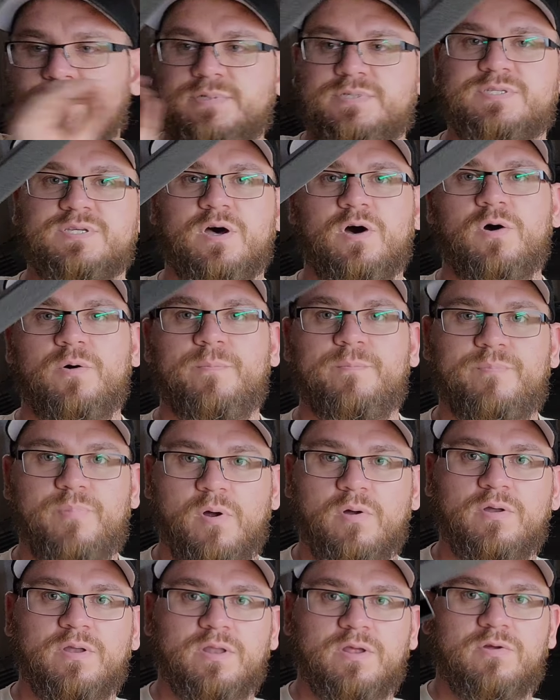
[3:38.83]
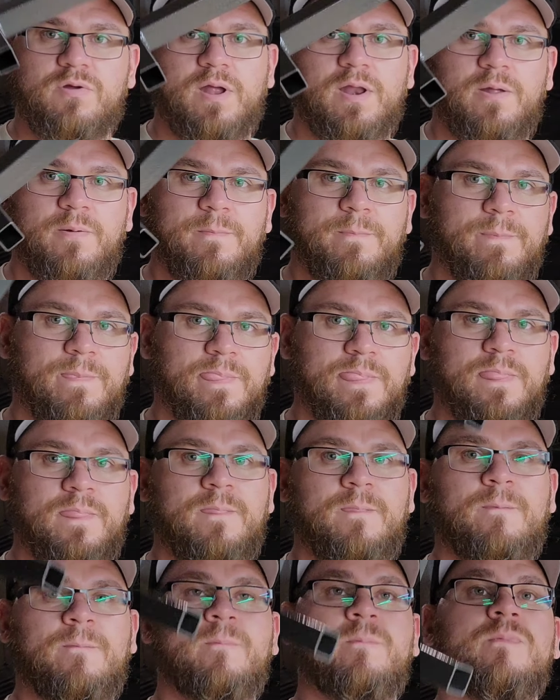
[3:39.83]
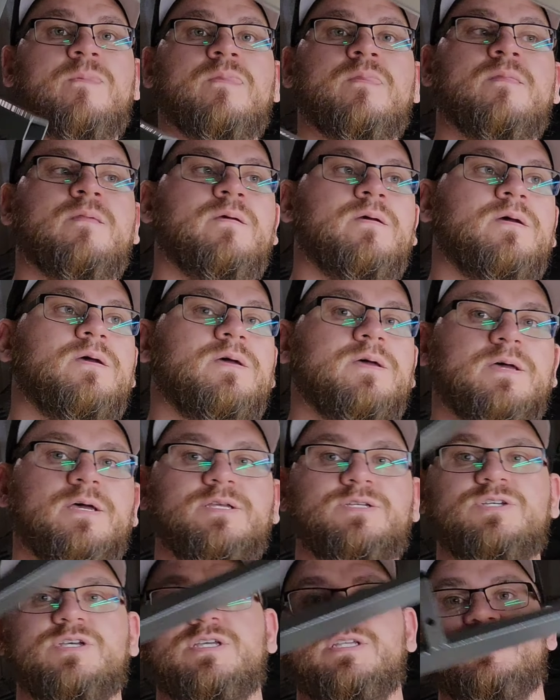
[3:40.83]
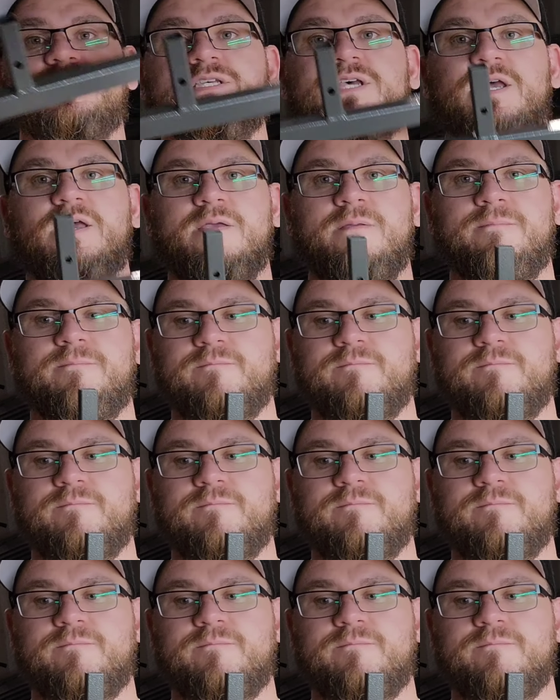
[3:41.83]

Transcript: So part of the cradle, as you can see.